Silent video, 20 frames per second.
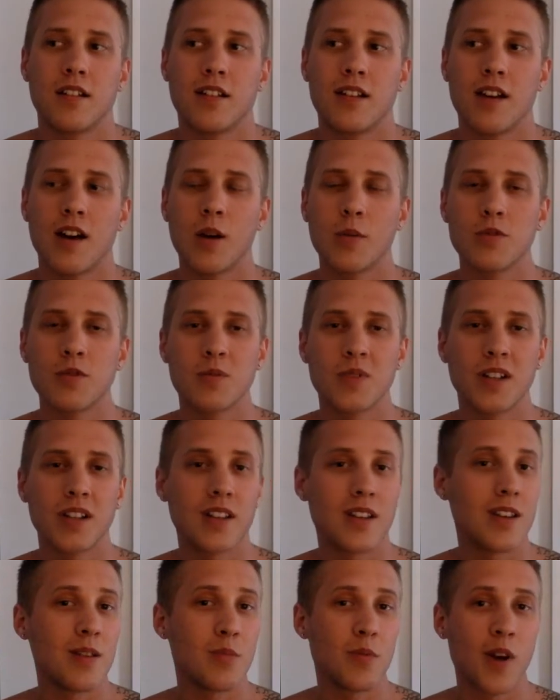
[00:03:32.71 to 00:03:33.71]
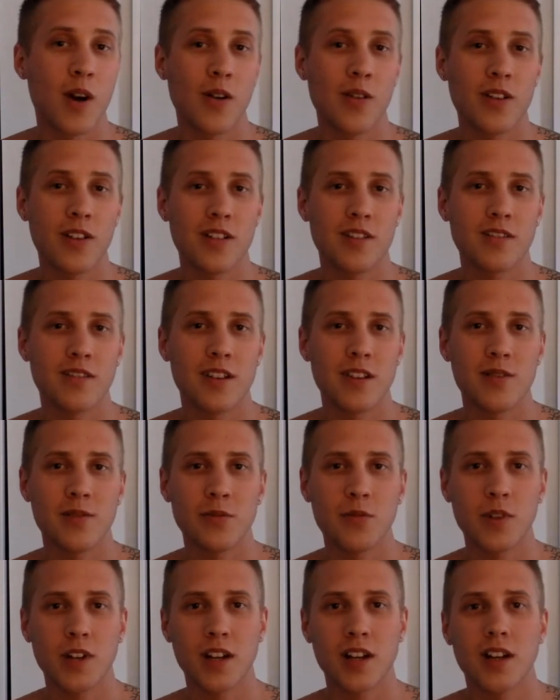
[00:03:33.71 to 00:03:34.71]
helps me to keep going
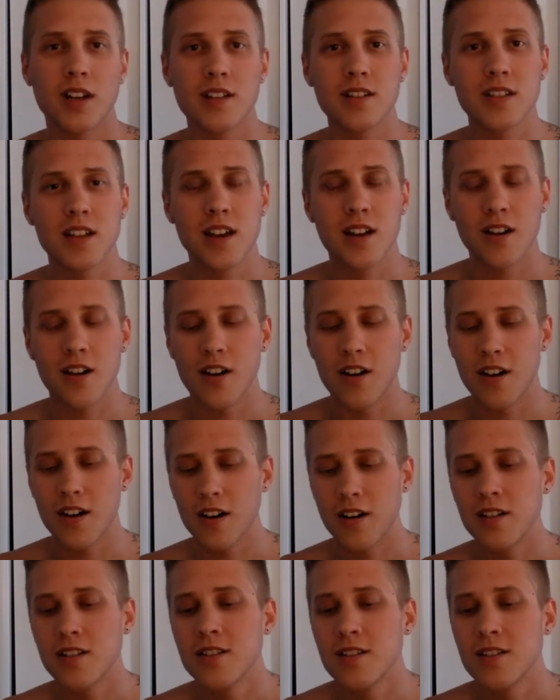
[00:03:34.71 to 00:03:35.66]
even when it does get hard.